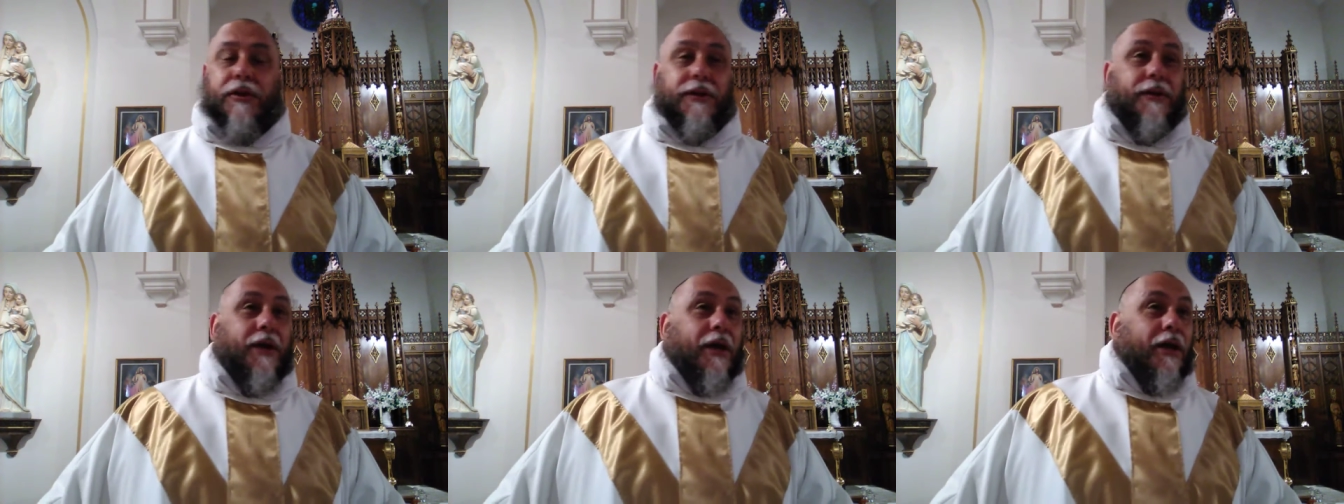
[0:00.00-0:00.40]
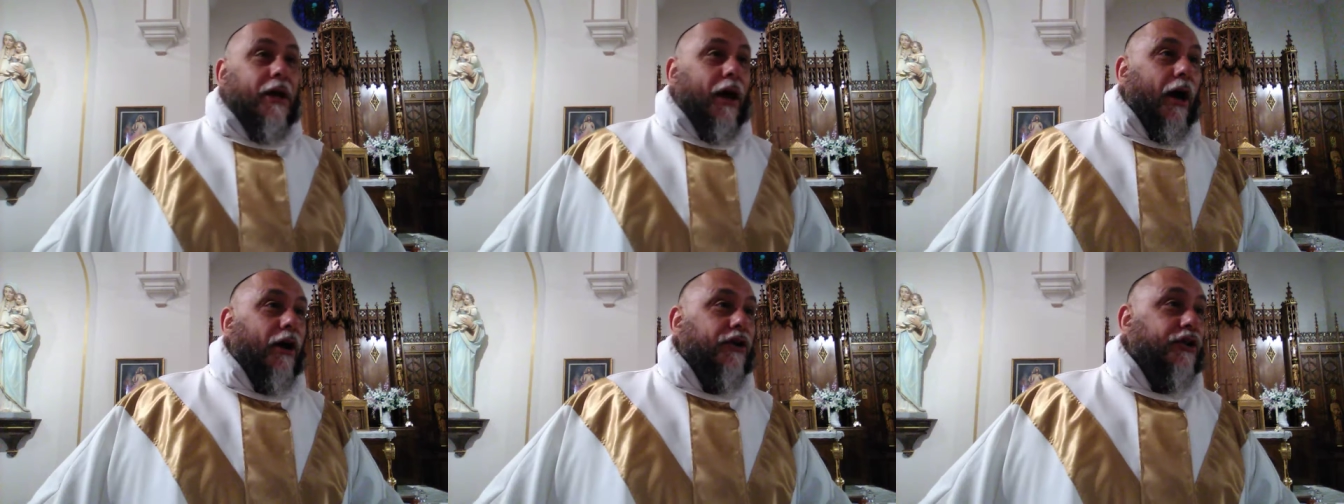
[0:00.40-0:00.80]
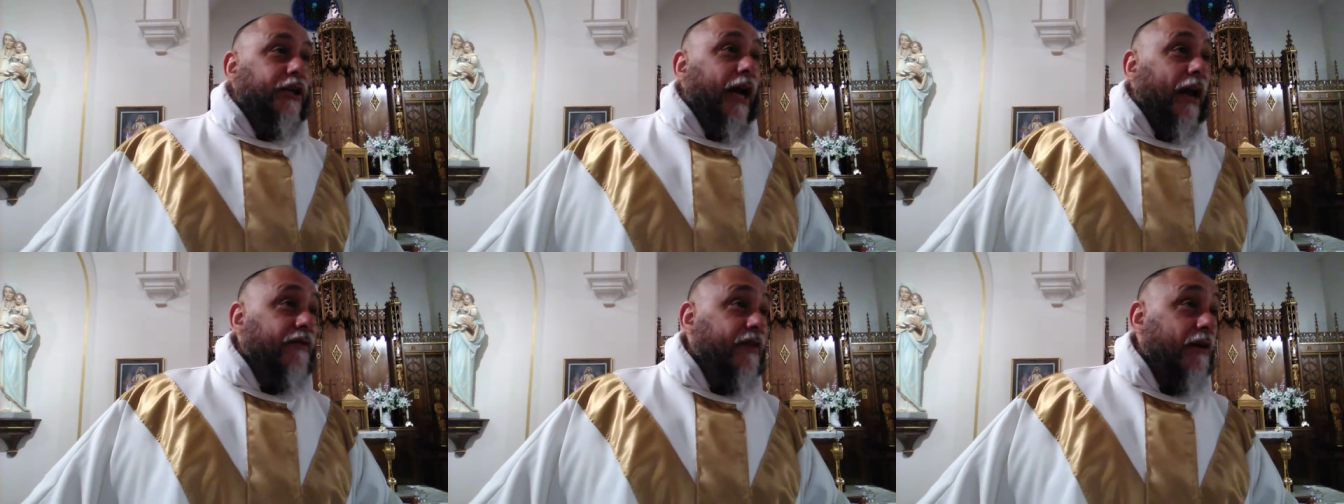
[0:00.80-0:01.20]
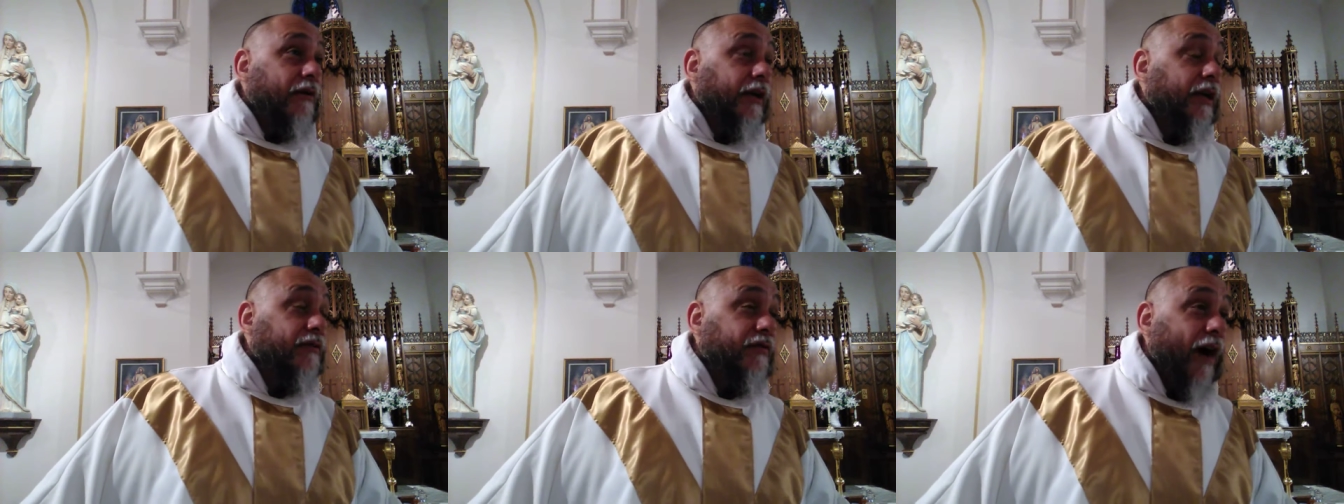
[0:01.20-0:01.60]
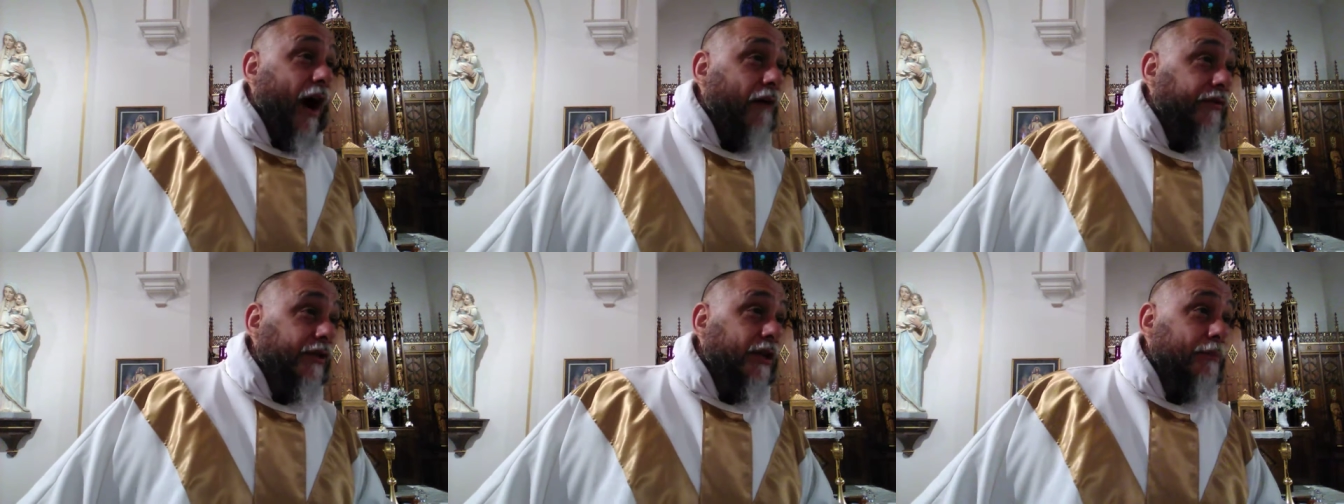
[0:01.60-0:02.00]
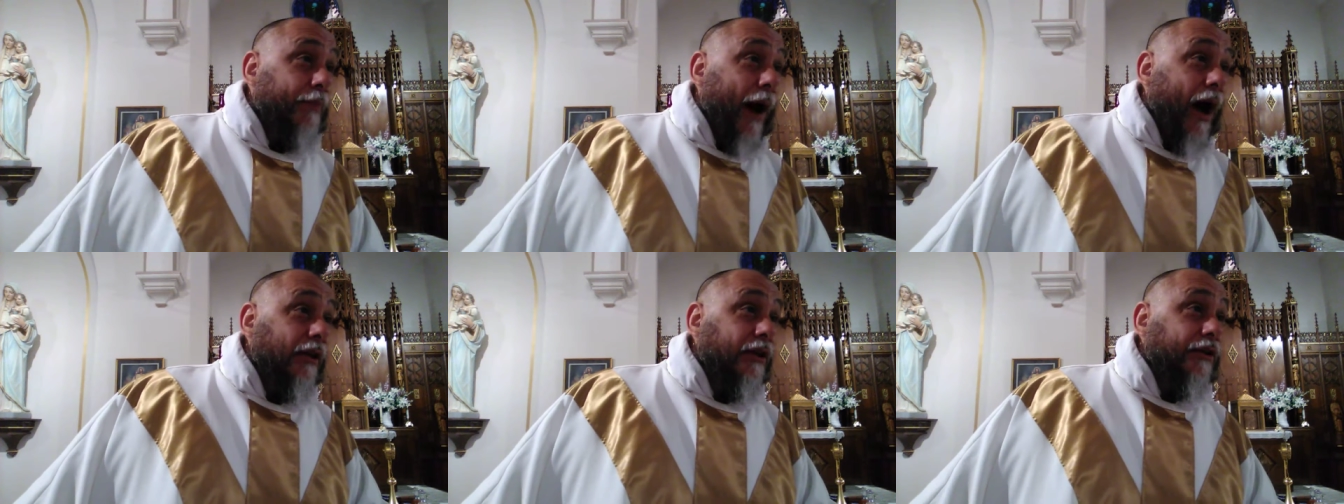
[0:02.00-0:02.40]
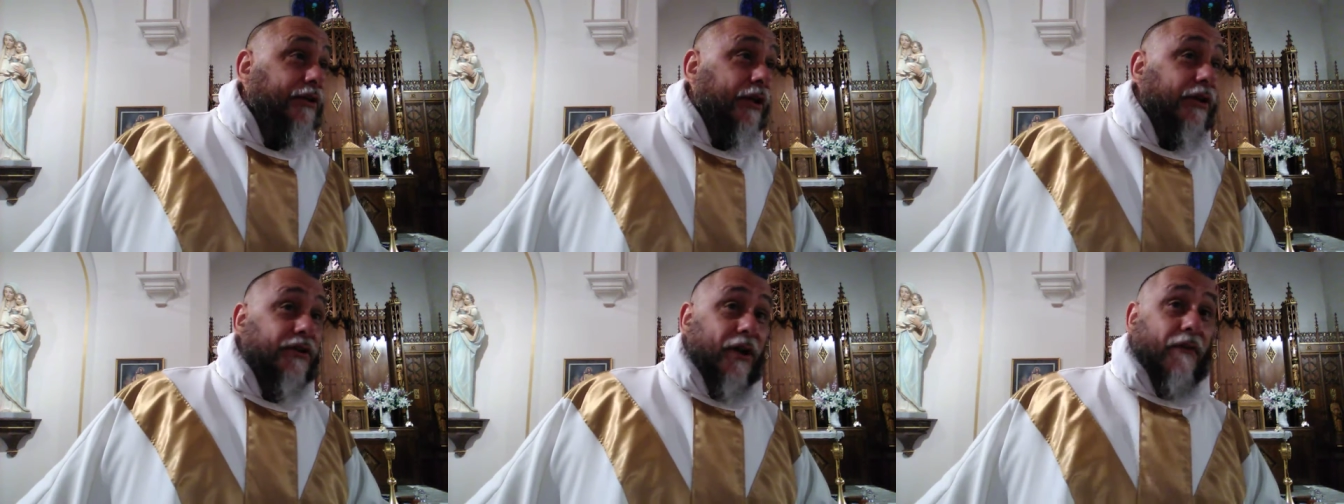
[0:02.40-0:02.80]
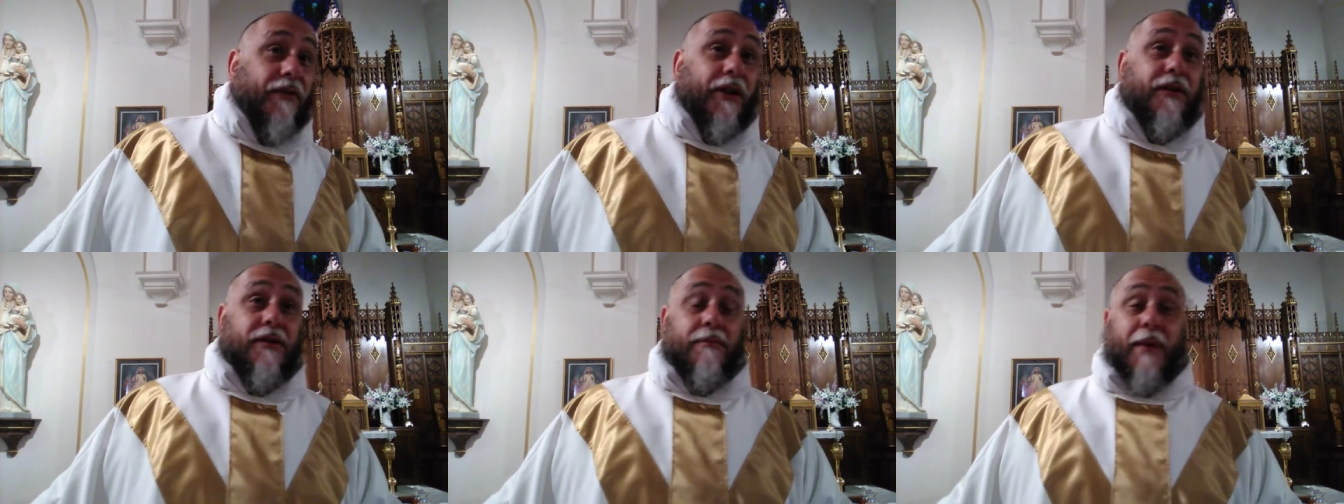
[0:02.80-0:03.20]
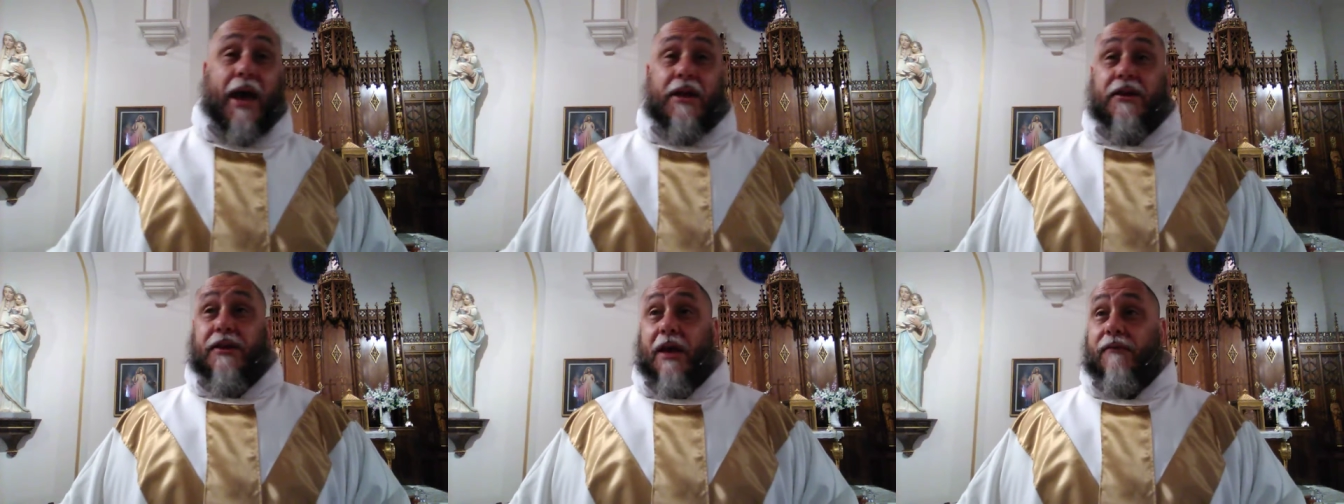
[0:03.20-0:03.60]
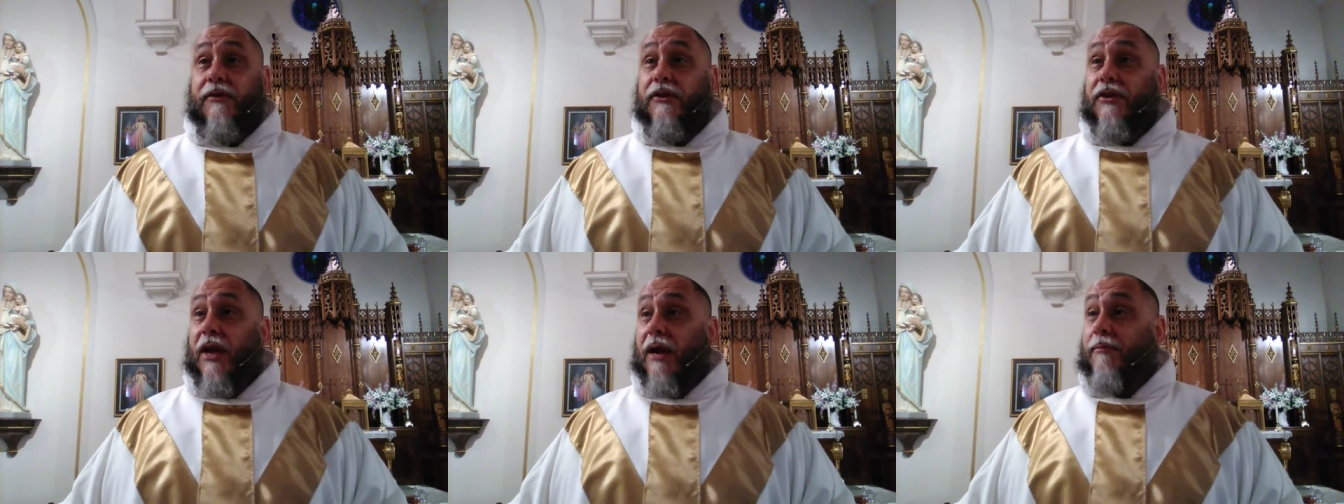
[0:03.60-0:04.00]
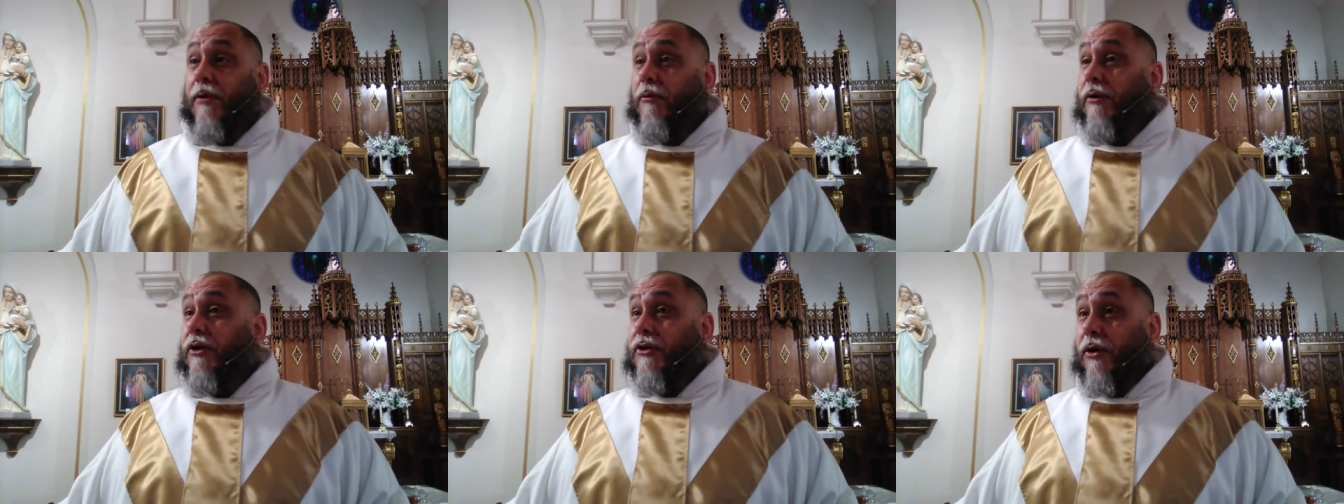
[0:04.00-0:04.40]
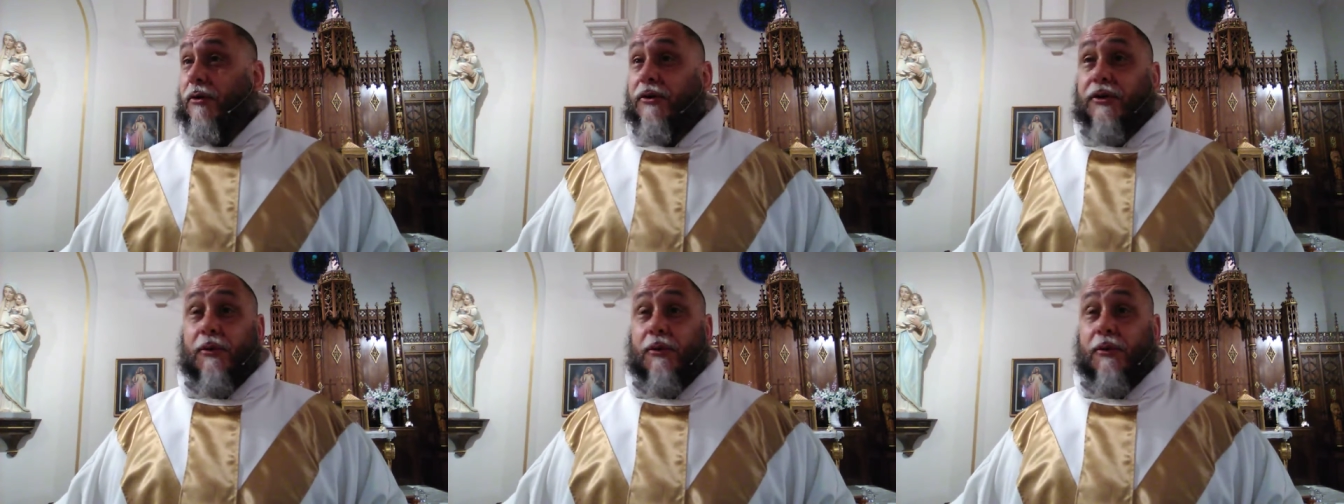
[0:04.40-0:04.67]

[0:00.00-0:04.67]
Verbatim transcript: And uh, she got very involved in the politics of it and demanded that Viterbo return